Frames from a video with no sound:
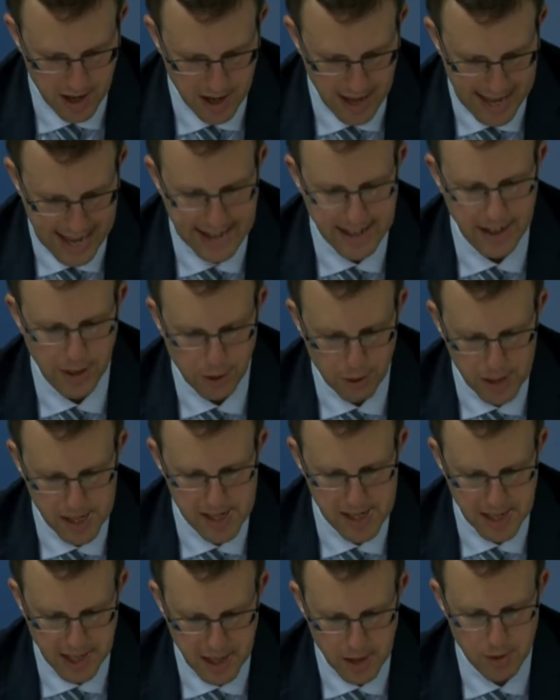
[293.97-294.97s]
and
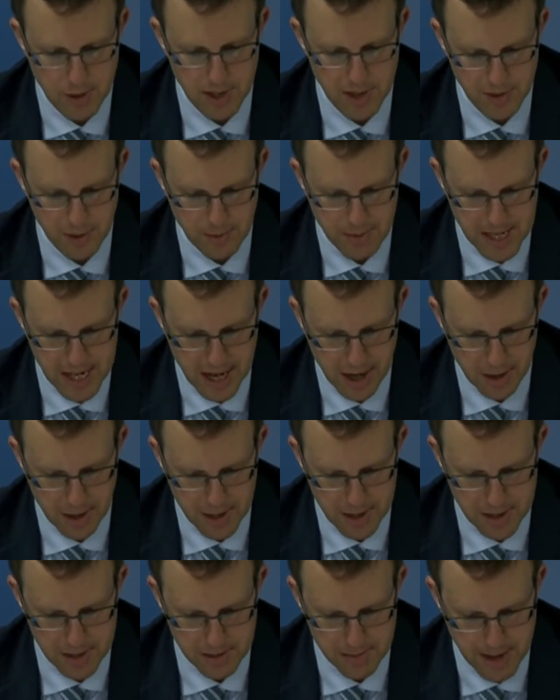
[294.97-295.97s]
increasing interest from
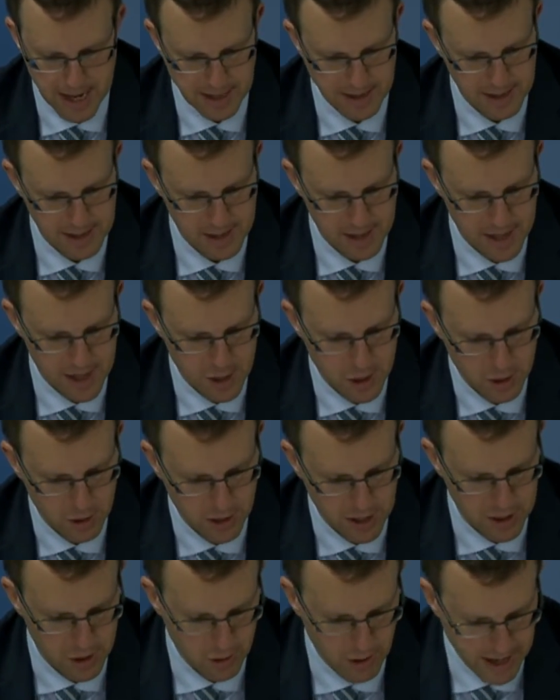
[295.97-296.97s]
terrorists make this an issue
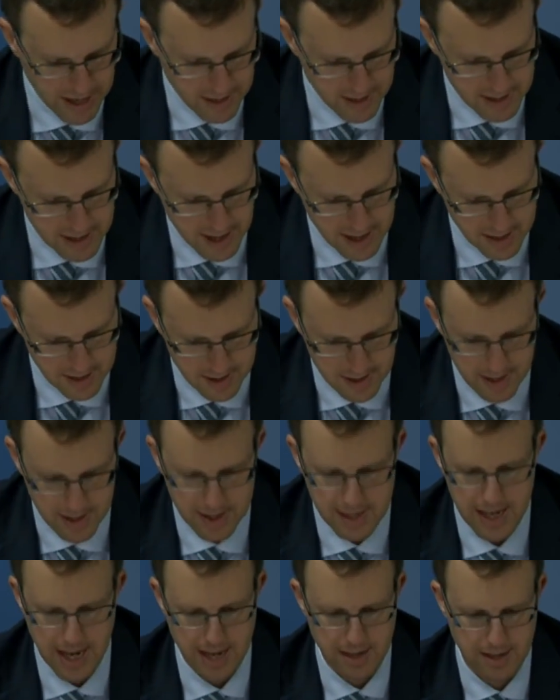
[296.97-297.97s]
that transcends the
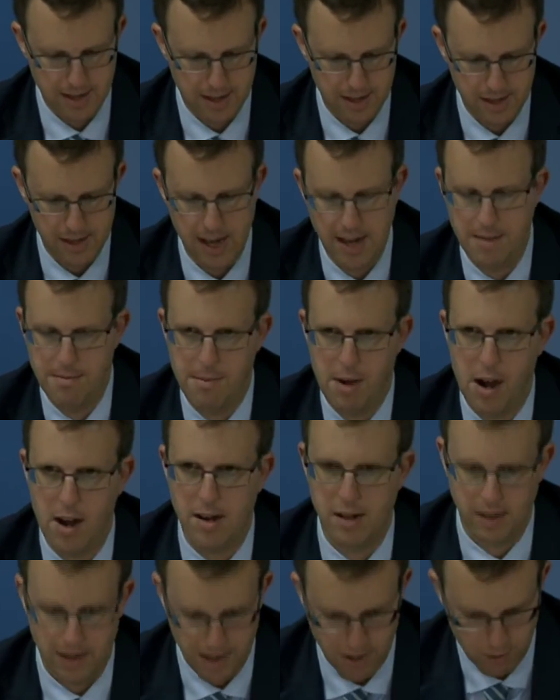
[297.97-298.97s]
state to state
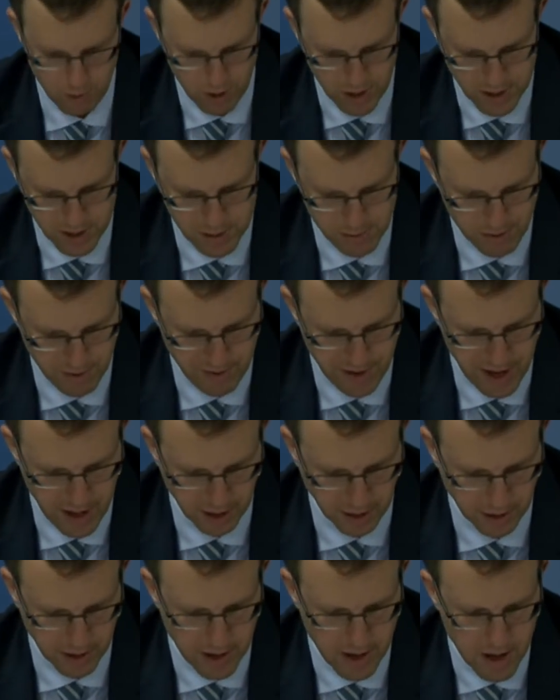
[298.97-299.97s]
model that once
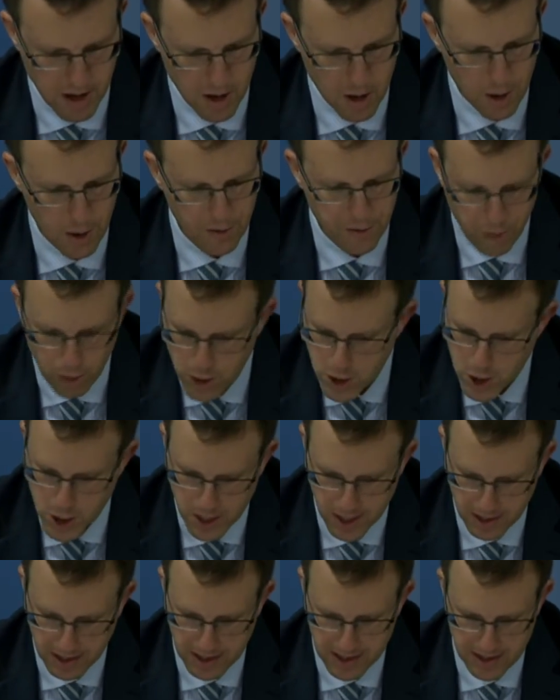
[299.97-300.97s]
prevailed.
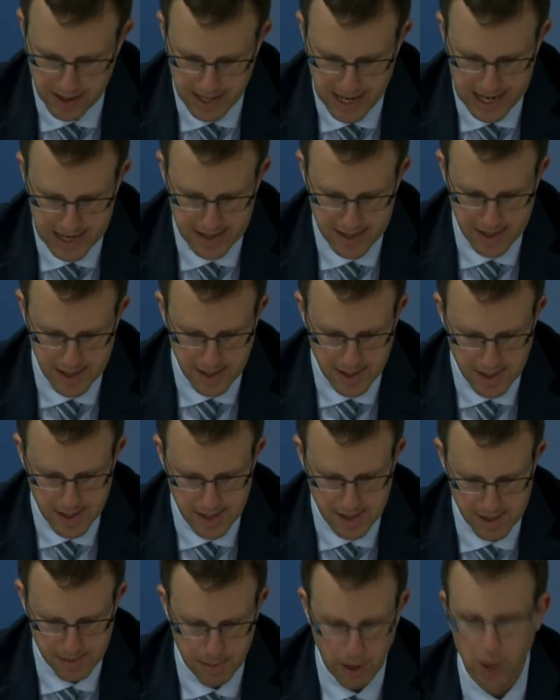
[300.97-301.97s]
Fortunately, the
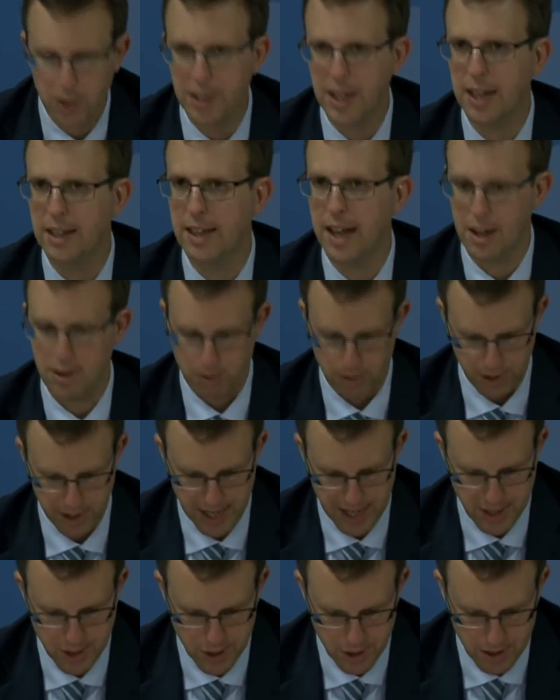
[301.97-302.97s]
ISTC's multilateral
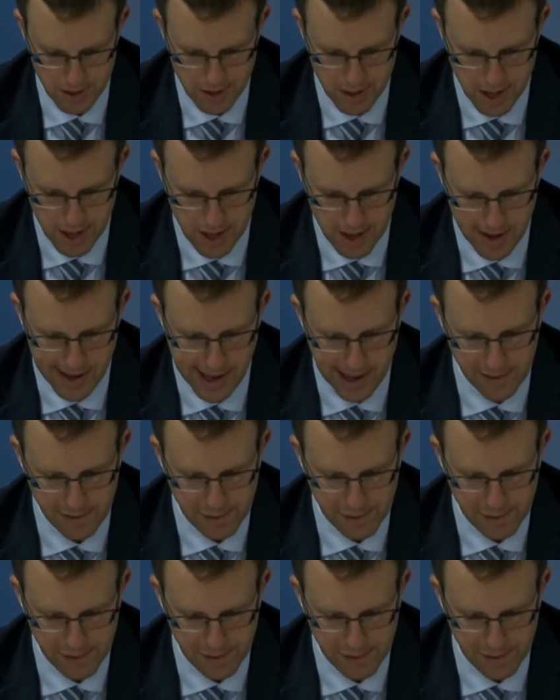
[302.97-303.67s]
nature and